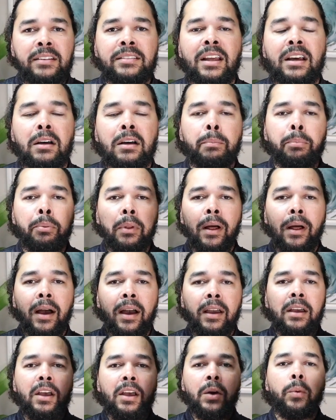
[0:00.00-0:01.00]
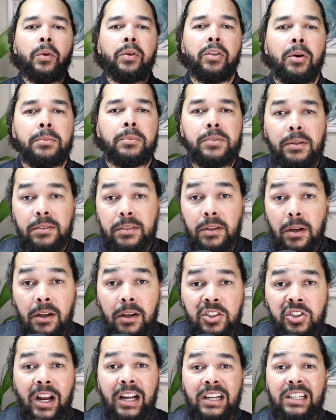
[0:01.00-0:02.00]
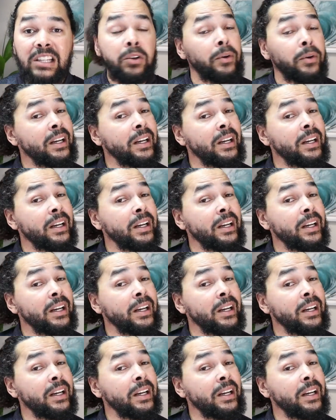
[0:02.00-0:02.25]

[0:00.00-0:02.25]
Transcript: does that apply with home service contracting